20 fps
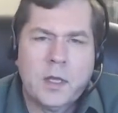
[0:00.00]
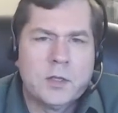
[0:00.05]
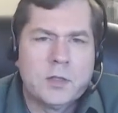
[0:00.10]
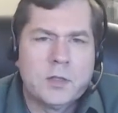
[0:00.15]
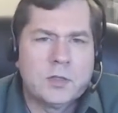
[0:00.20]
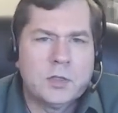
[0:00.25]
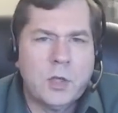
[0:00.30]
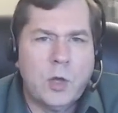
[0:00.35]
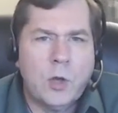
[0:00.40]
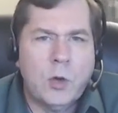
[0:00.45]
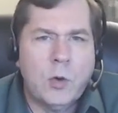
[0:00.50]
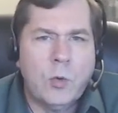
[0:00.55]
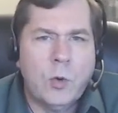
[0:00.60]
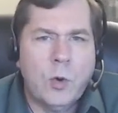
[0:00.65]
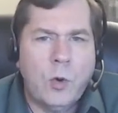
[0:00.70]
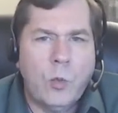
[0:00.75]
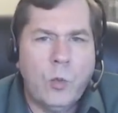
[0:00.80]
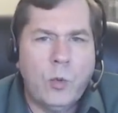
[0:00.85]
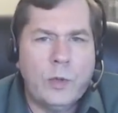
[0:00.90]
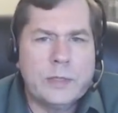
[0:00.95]
So
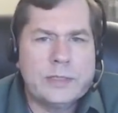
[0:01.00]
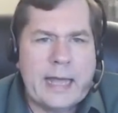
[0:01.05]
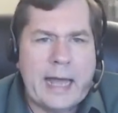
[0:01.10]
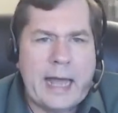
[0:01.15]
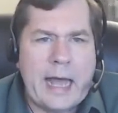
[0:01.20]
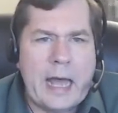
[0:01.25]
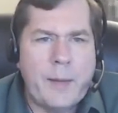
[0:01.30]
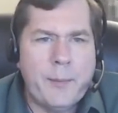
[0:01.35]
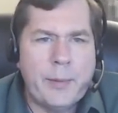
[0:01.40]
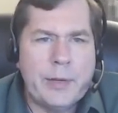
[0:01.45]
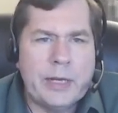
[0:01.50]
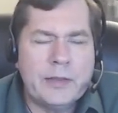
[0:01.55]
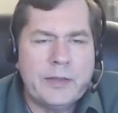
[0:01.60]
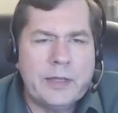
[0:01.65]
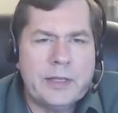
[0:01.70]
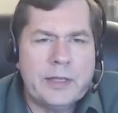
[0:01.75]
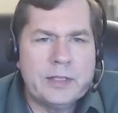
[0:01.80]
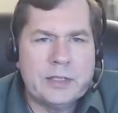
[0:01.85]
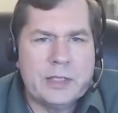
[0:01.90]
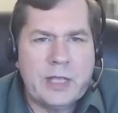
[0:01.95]
what's happening
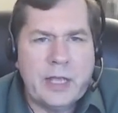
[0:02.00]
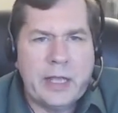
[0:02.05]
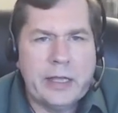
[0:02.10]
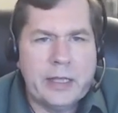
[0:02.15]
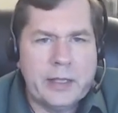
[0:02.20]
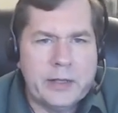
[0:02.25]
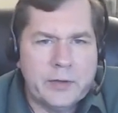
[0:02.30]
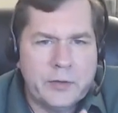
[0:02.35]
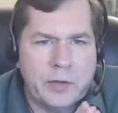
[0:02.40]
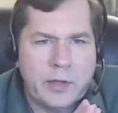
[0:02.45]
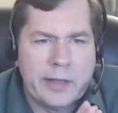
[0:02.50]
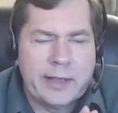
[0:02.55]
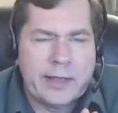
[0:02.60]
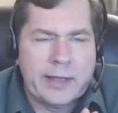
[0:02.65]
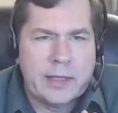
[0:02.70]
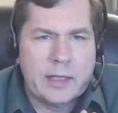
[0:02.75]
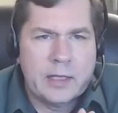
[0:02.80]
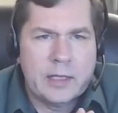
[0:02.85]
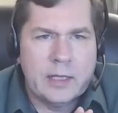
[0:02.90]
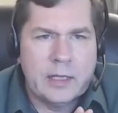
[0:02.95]
these days
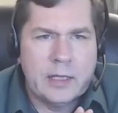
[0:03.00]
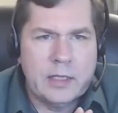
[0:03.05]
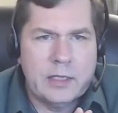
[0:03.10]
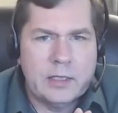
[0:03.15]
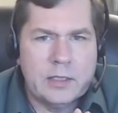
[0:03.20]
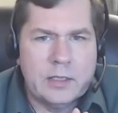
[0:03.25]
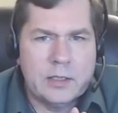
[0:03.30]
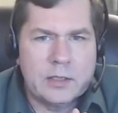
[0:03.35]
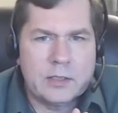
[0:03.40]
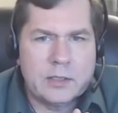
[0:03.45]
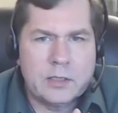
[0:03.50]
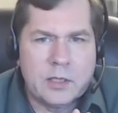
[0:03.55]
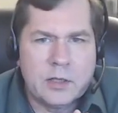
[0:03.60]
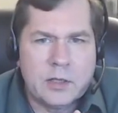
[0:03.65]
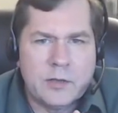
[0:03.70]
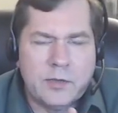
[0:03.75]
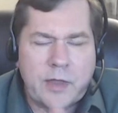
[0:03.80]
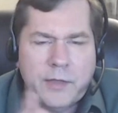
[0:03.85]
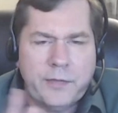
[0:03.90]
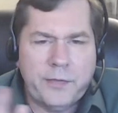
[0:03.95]
is
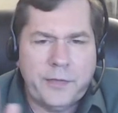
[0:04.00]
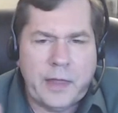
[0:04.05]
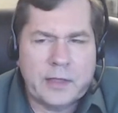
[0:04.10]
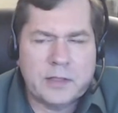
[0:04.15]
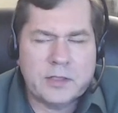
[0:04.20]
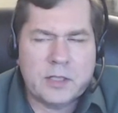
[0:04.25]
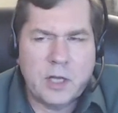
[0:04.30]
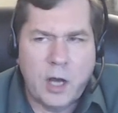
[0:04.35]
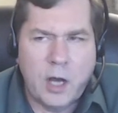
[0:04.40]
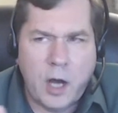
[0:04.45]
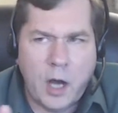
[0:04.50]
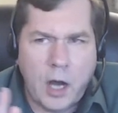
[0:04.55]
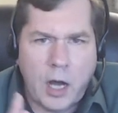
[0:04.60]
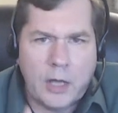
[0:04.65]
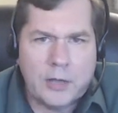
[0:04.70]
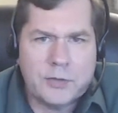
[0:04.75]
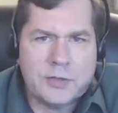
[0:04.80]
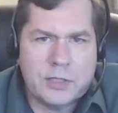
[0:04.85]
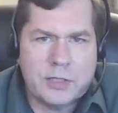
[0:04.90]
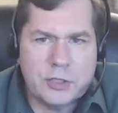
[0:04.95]
that's
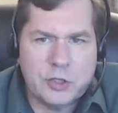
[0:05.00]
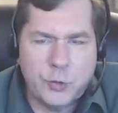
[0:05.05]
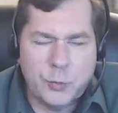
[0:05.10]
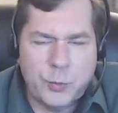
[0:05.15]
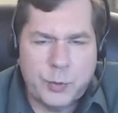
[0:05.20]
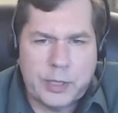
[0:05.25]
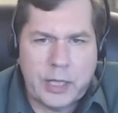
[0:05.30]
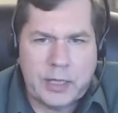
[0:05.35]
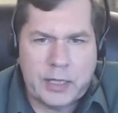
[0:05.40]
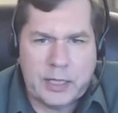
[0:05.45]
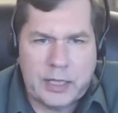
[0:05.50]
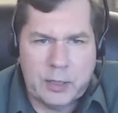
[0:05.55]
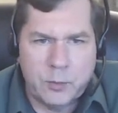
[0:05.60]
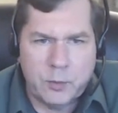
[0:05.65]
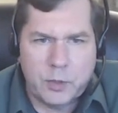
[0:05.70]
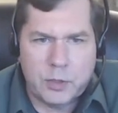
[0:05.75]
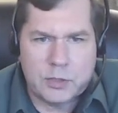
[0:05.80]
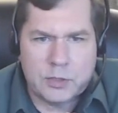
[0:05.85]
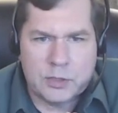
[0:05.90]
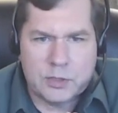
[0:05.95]
causing duplicate
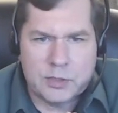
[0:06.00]
keywords.